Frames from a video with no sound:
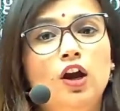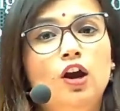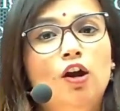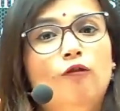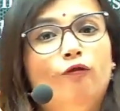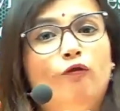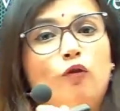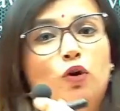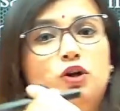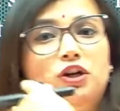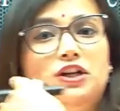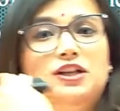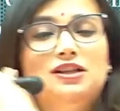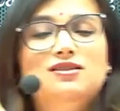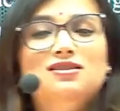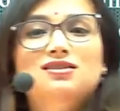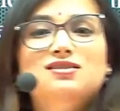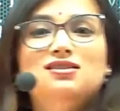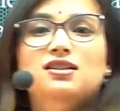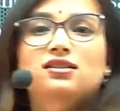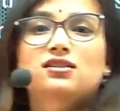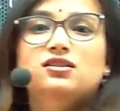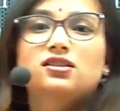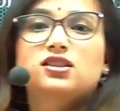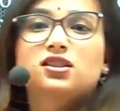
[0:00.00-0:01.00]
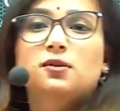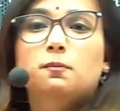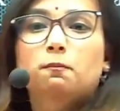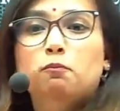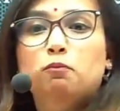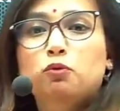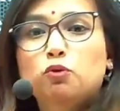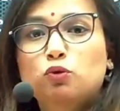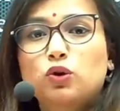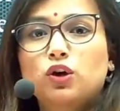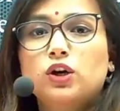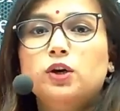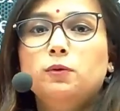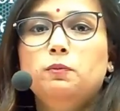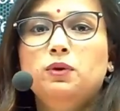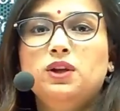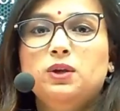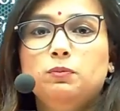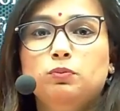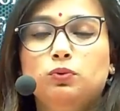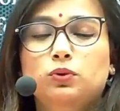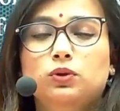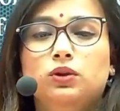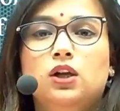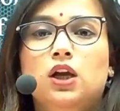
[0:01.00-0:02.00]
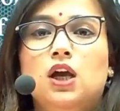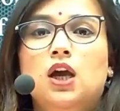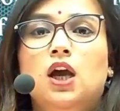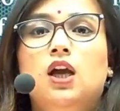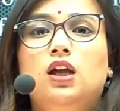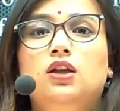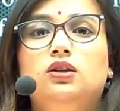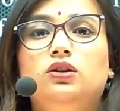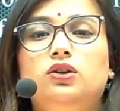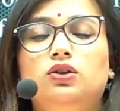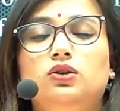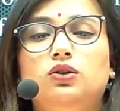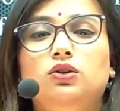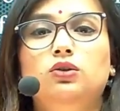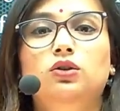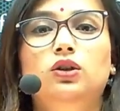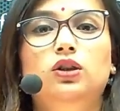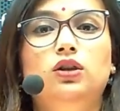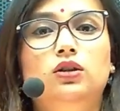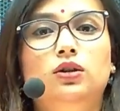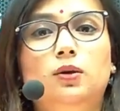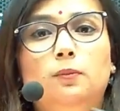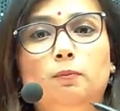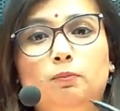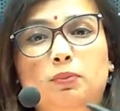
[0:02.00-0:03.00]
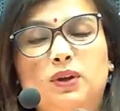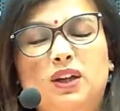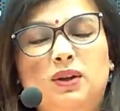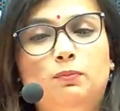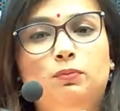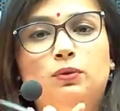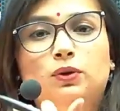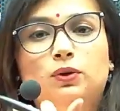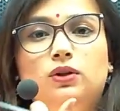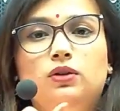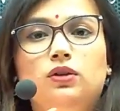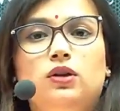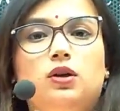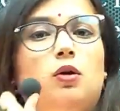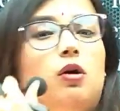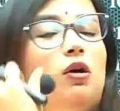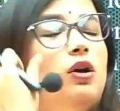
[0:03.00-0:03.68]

for instance, the poor people, the people,